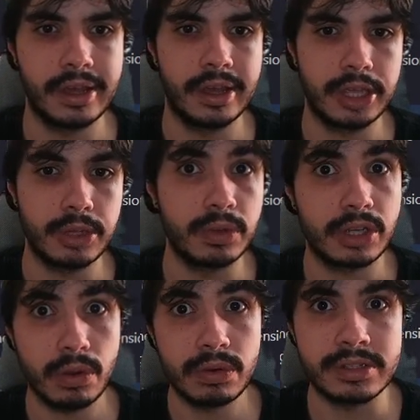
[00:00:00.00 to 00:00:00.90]
you want
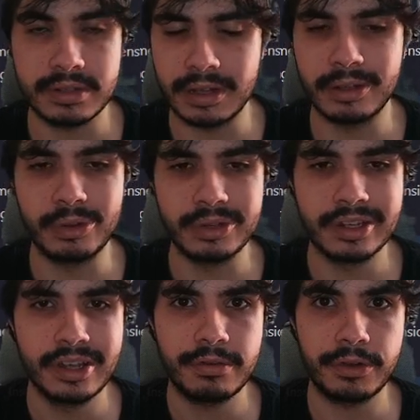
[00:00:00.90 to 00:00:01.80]
Conan to download
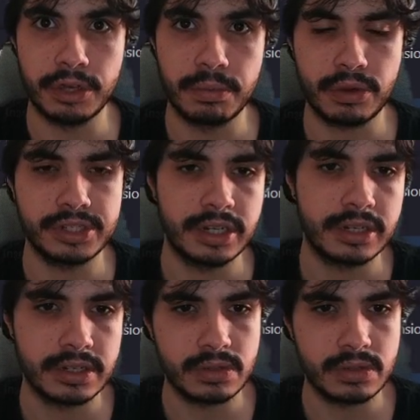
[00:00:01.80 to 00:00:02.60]
for your project.